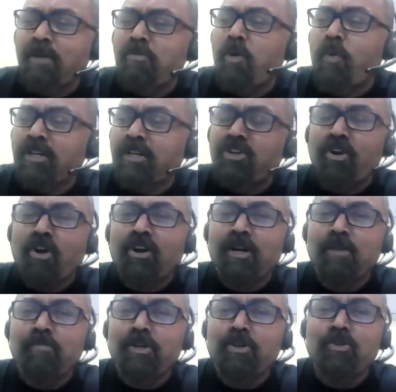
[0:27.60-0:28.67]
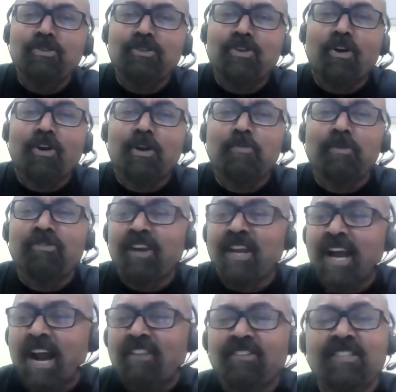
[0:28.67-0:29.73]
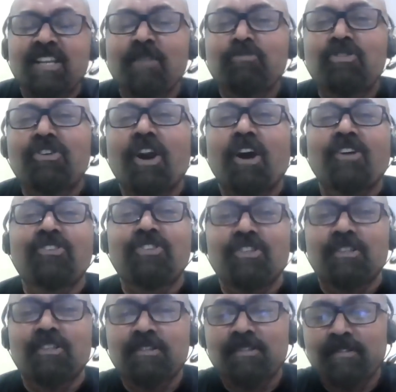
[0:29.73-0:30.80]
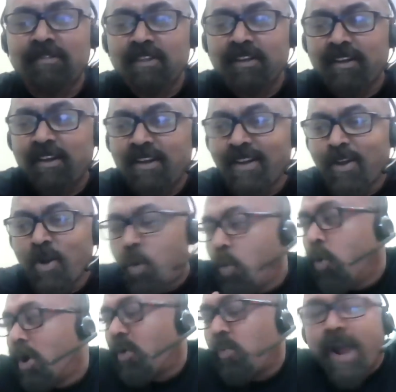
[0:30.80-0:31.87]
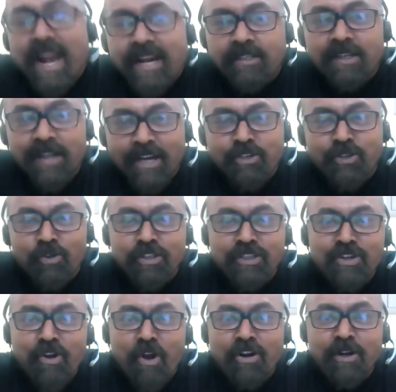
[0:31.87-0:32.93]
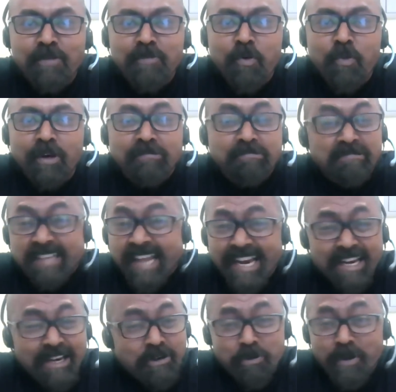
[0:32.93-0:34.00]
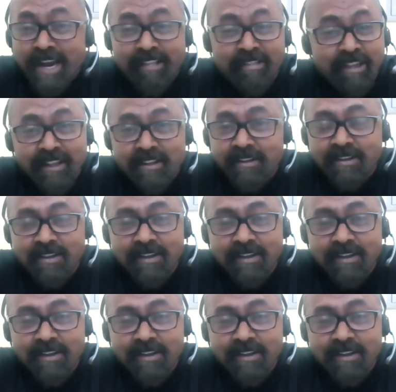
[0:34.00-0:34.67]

number 1, slot number 2, slot number 3 had the same structure. Whoever went and took slot number 1, they didn't do anything.